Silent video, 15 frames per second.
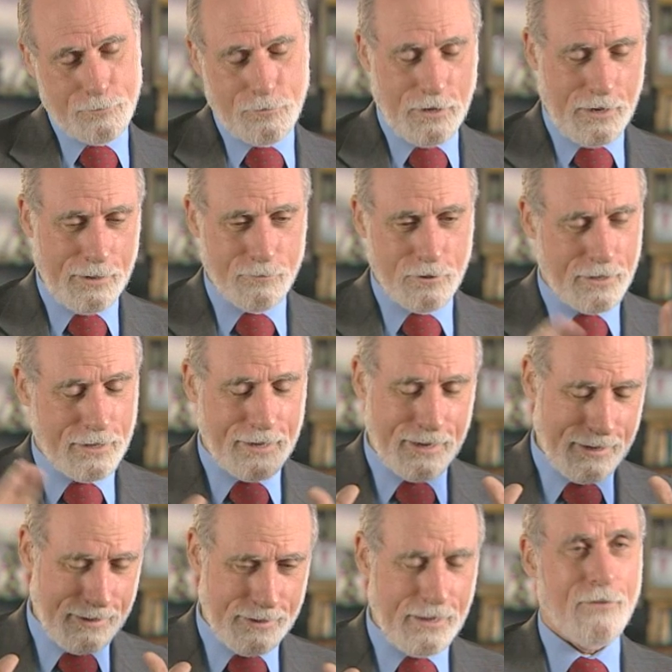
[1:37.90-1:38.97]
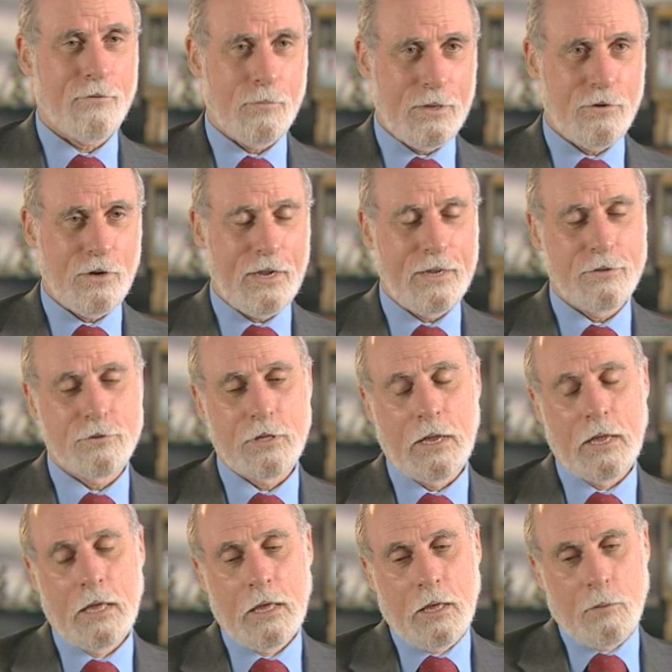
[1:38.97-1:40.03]
time delay. It have to be changed.
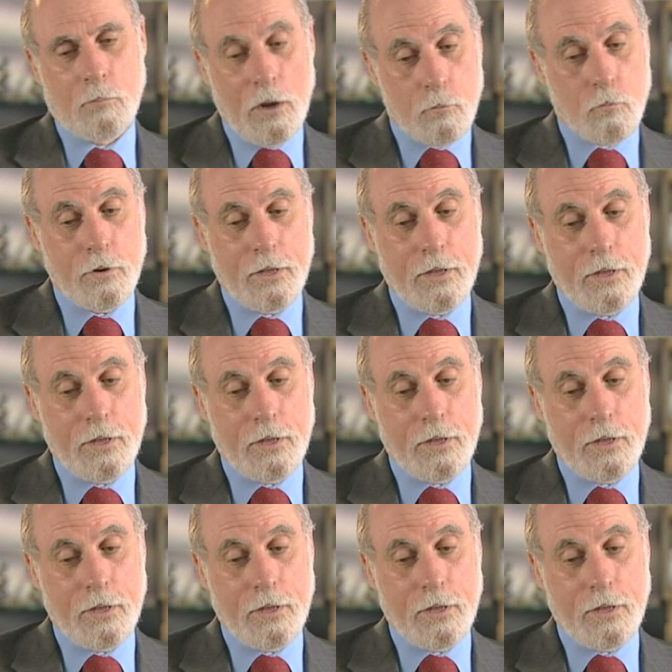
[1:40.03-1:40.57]
But we